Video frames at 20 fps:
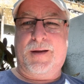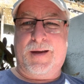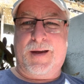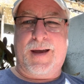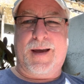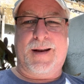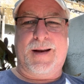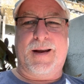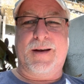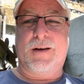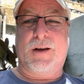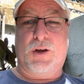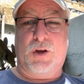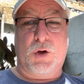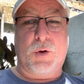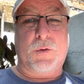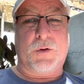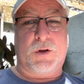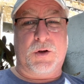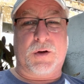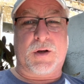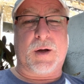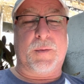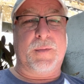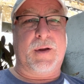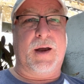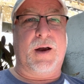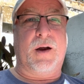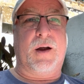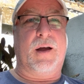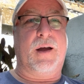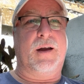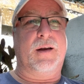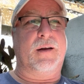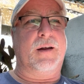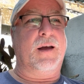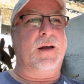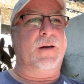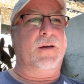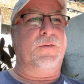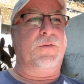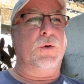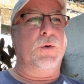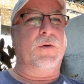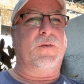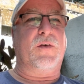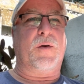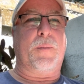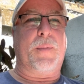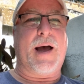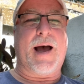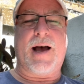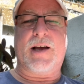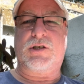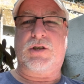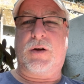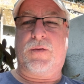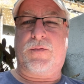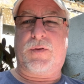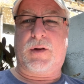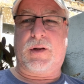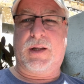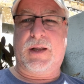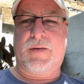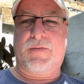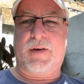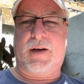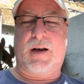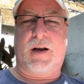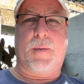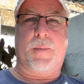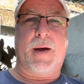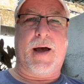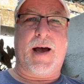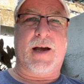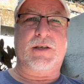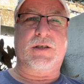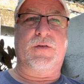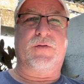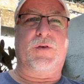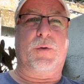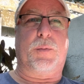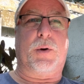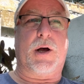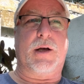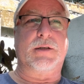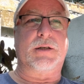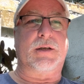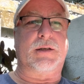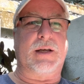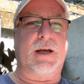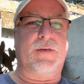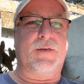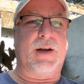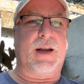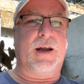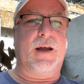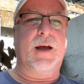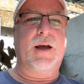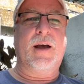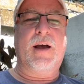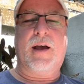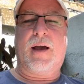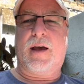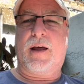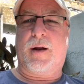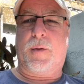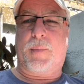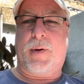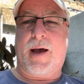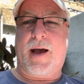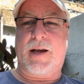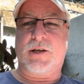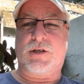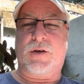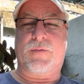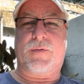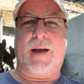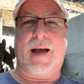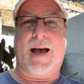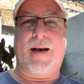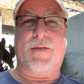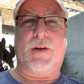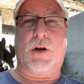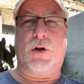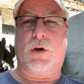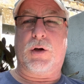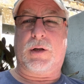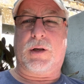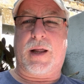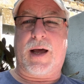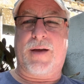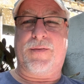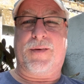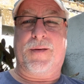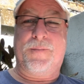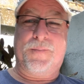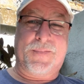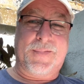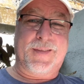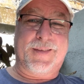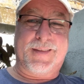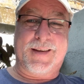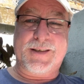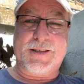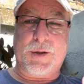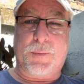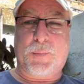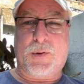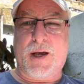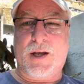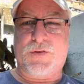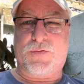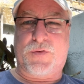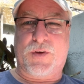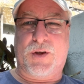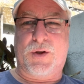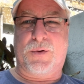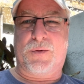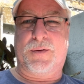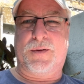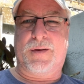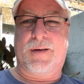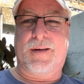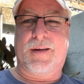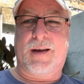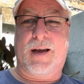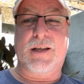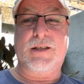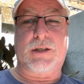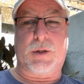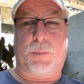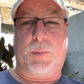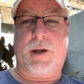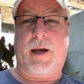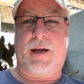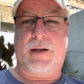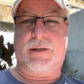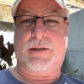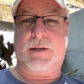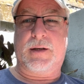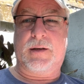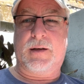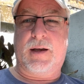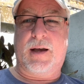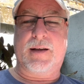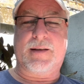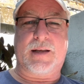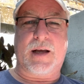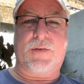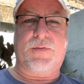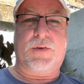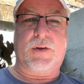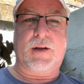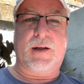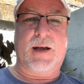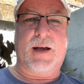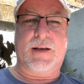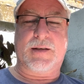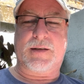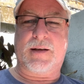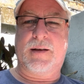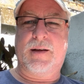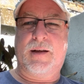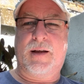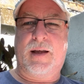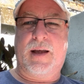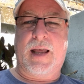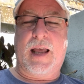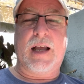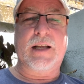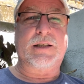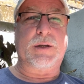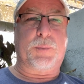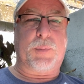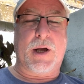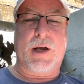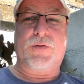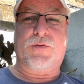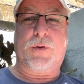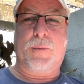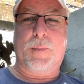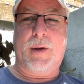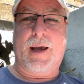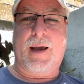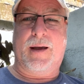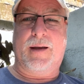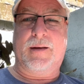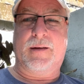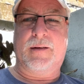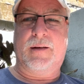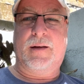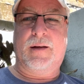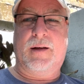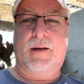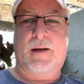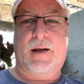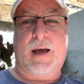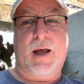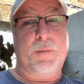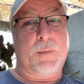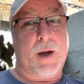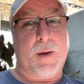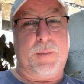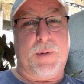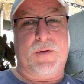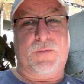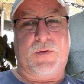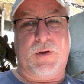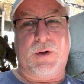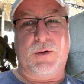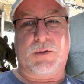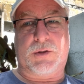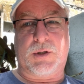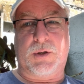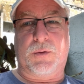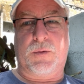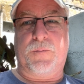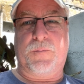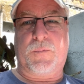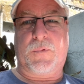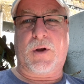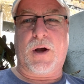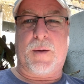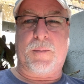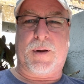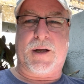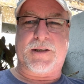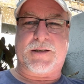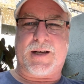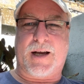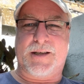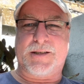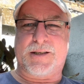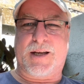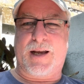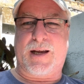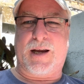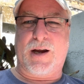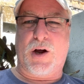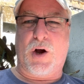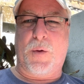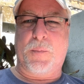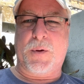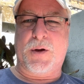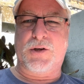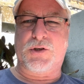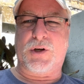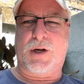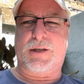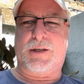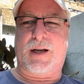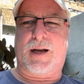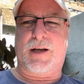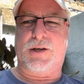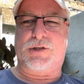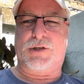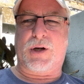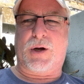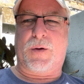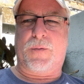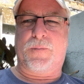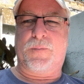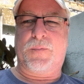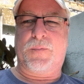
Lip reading: And then you'll come here, and if you have a passion for living and a passion for positivity and a passion for having a good life, this is the place for you. It's the place. It definitely is. It's the place for me. It might be for you too. God bless, guys. Take care. I hope you enjoyed today's show.